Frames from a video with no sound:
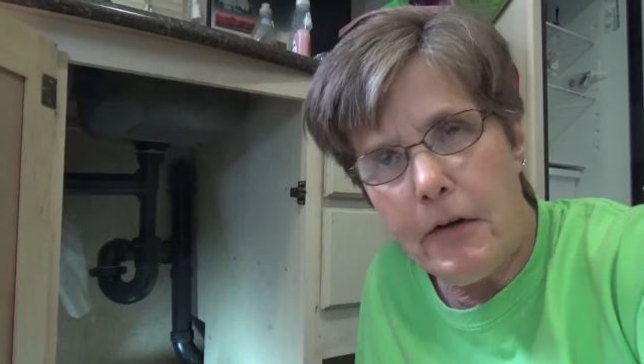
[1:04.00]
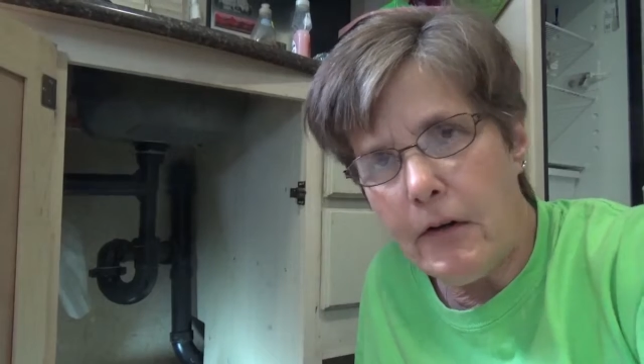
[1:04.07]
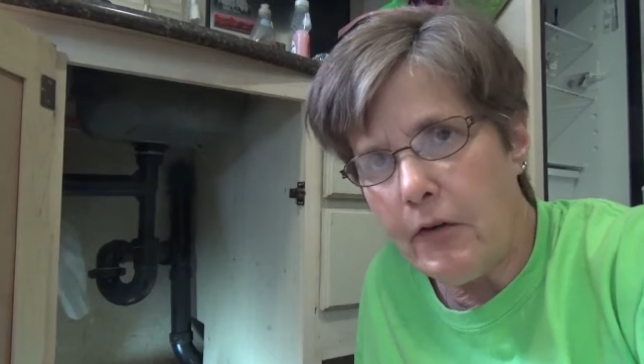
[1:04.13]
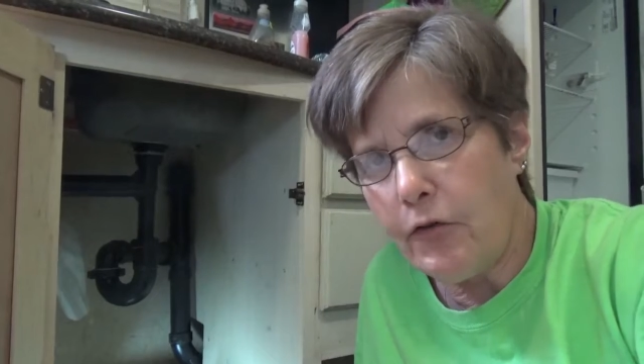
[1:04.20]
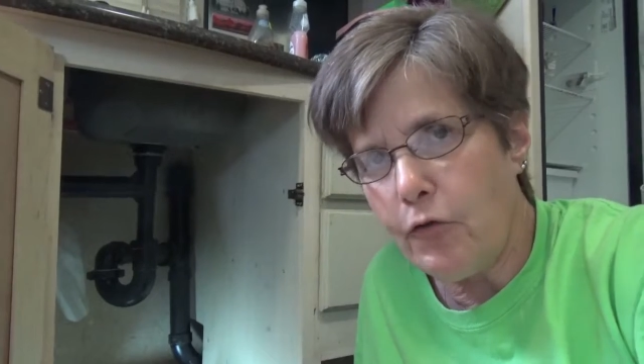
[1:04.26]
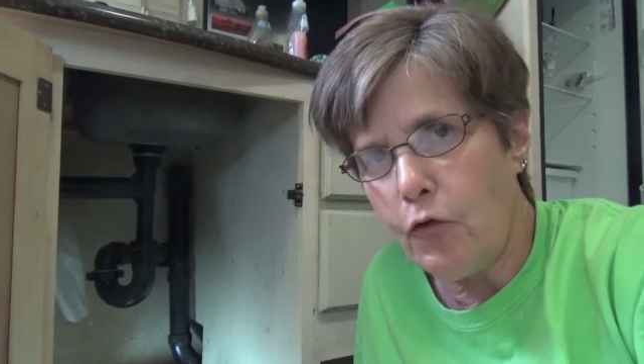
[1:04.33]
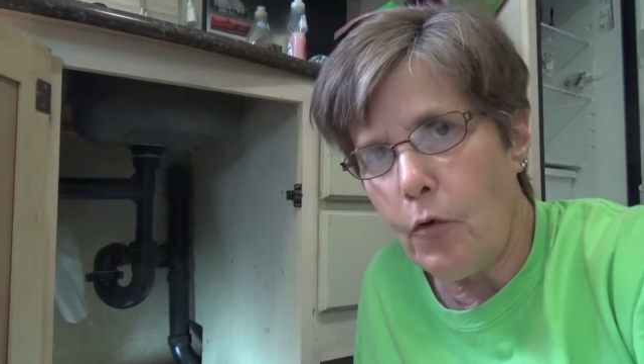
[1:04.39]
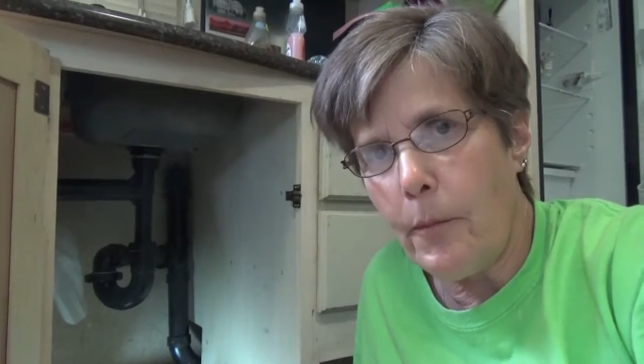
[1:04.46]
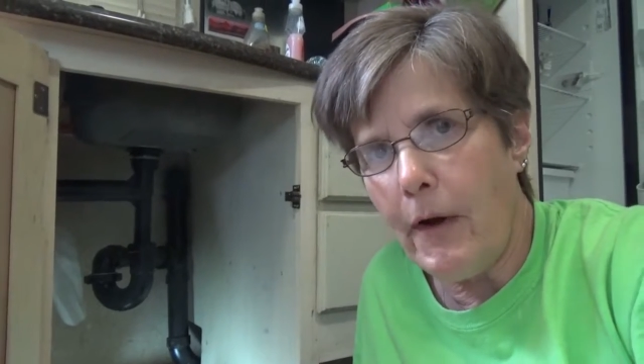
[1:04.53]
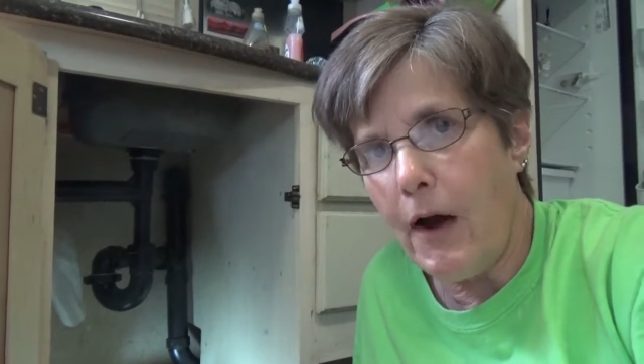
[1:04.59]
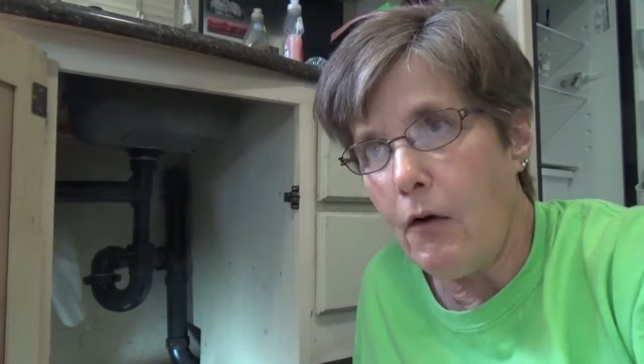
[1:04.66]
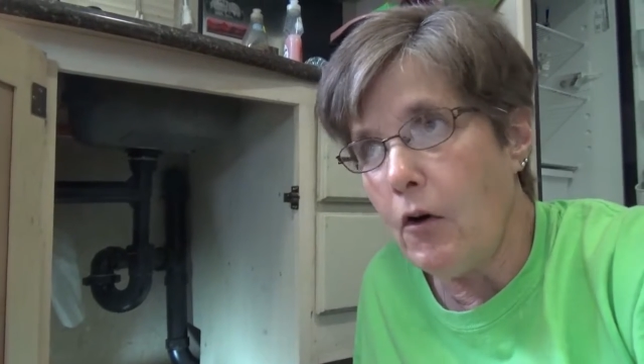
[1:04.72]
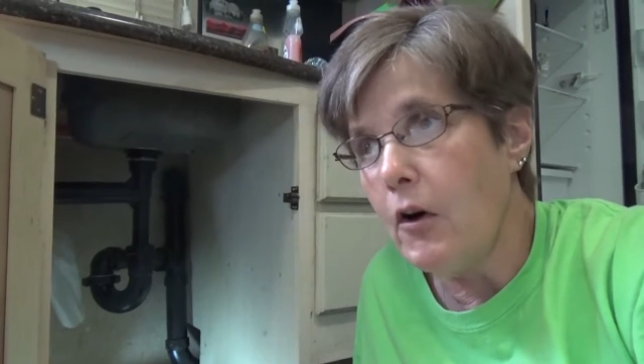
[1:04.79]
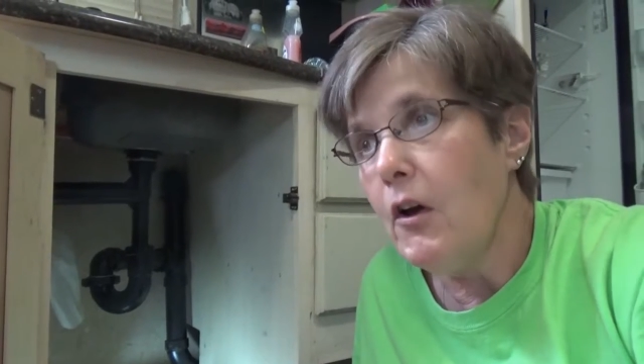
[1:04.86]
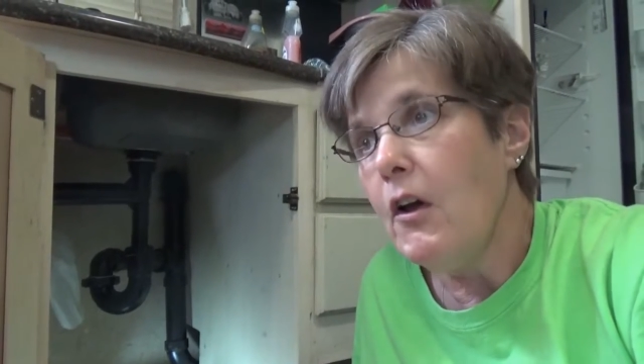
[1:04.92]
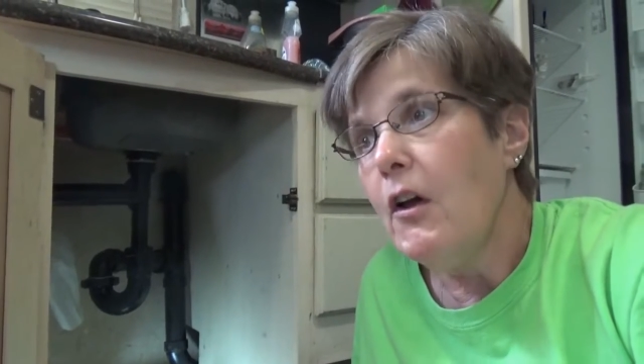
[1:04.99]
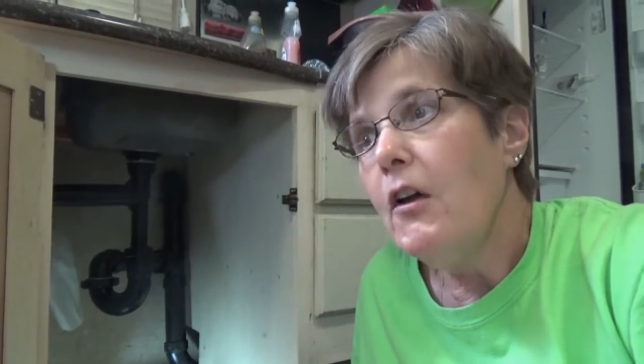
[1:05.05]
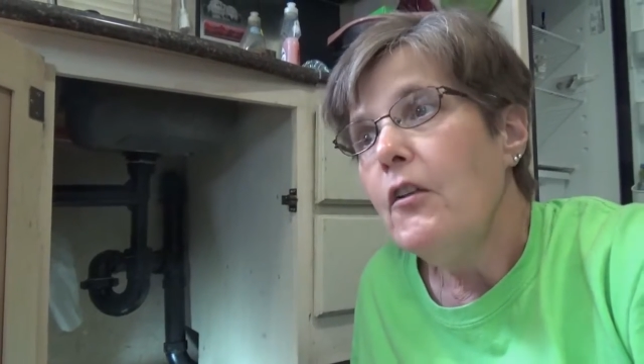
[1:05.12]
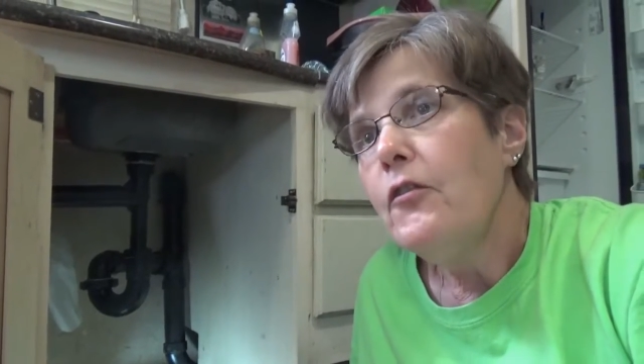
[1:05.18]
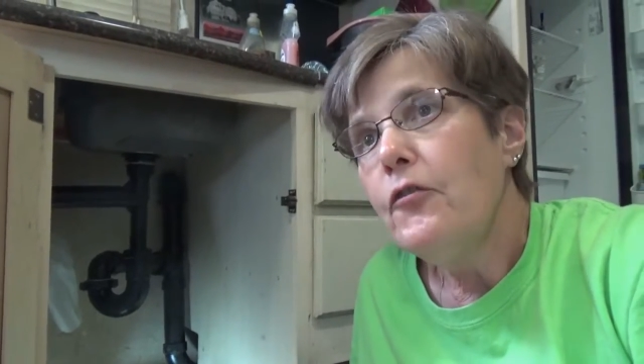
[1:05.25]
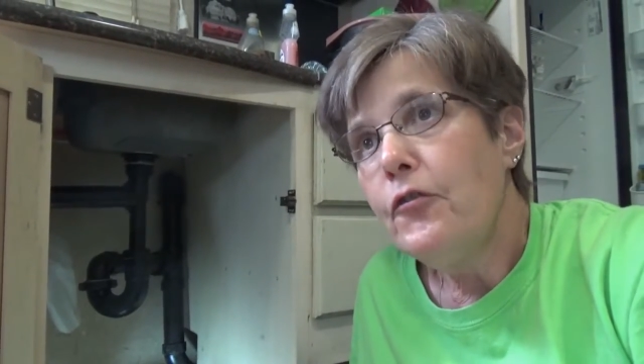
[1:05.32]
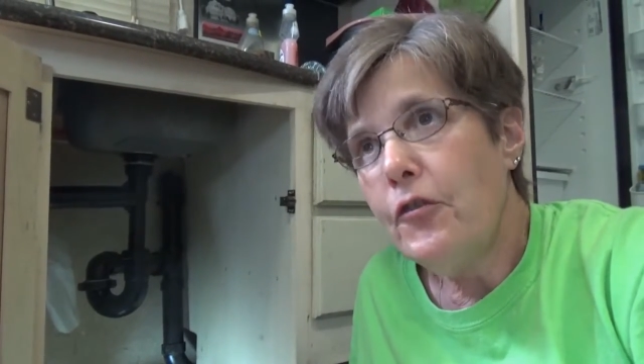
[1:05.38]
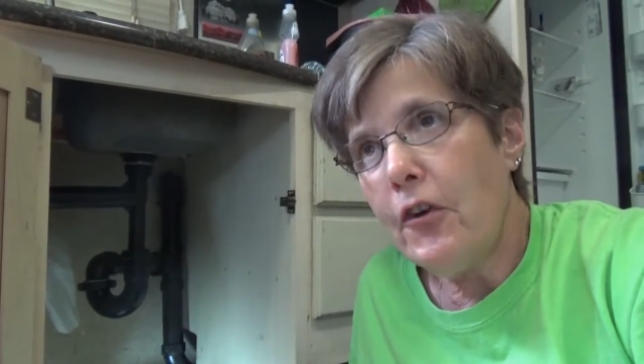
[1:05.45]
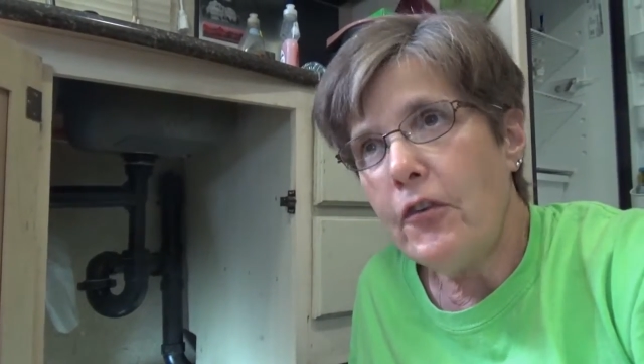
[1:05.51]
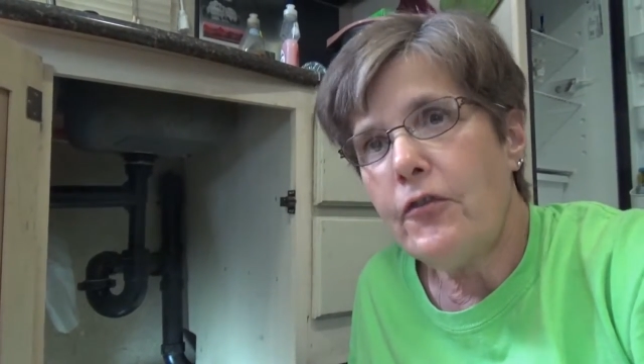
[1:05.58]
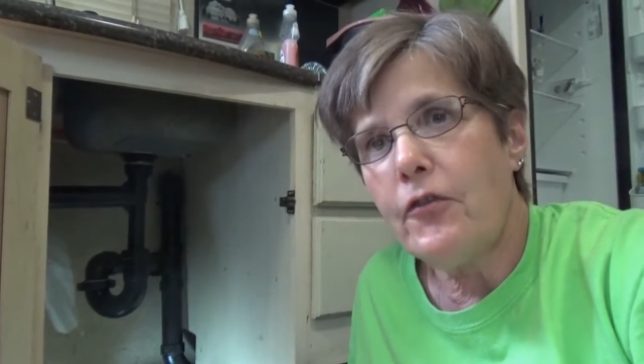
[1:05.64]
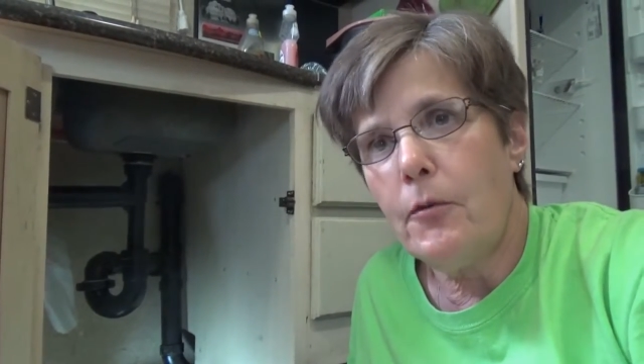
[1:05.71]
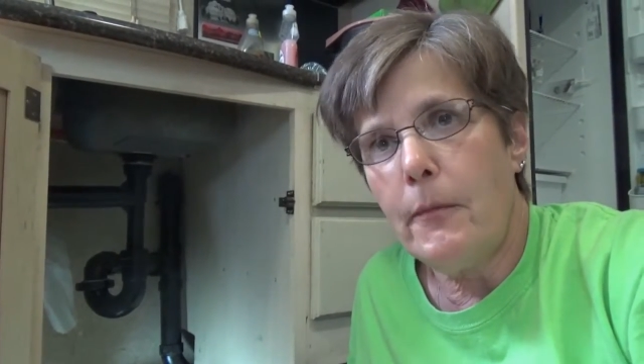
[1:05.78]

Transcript: into shore power, just